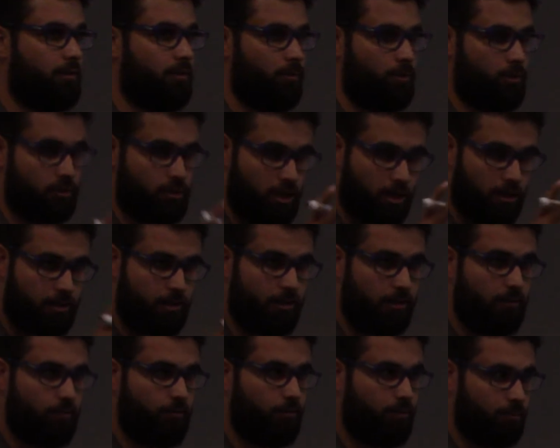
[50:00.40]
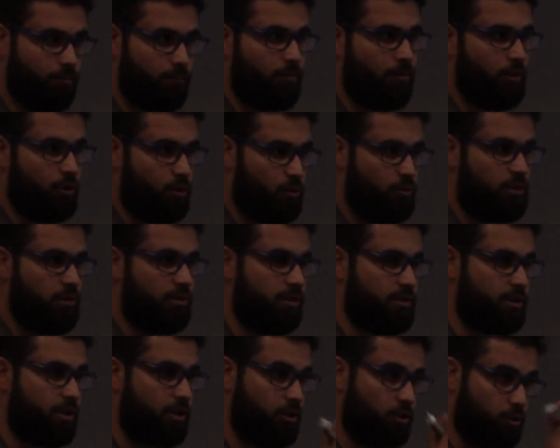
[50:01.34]
When you're talking, when you're using
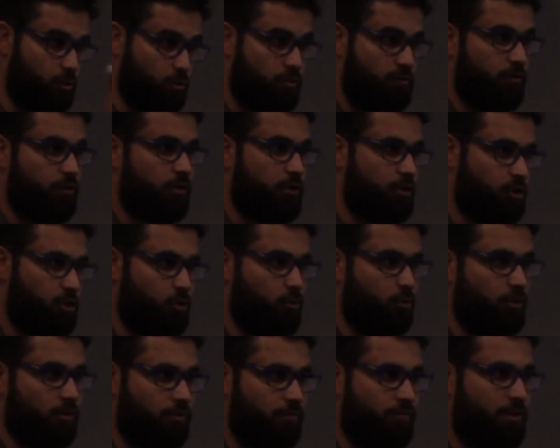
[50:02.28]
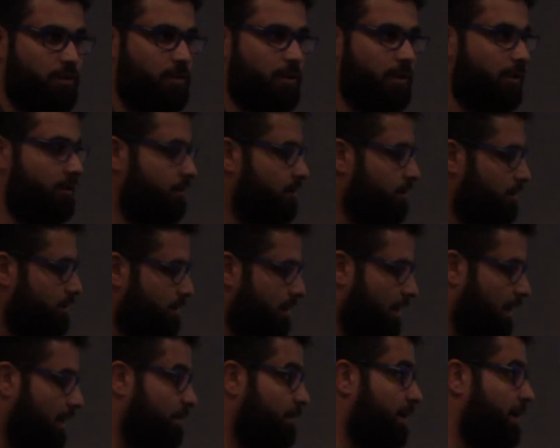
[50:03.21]
this, can you use for the dual female
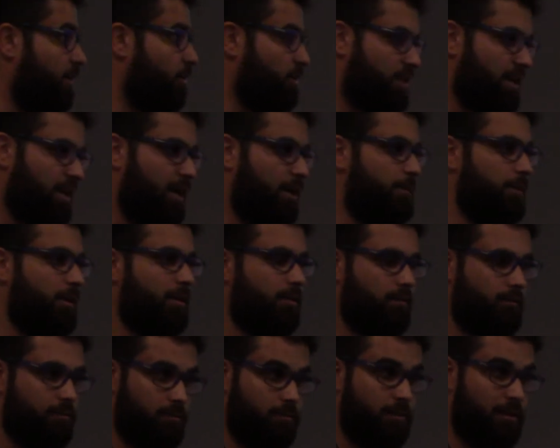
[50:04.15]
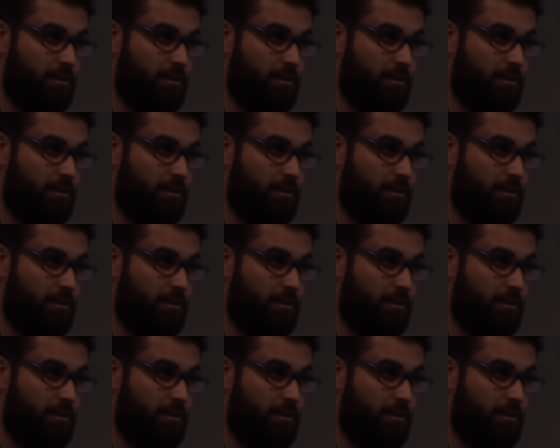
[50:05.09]
tal'aban or tal'abin?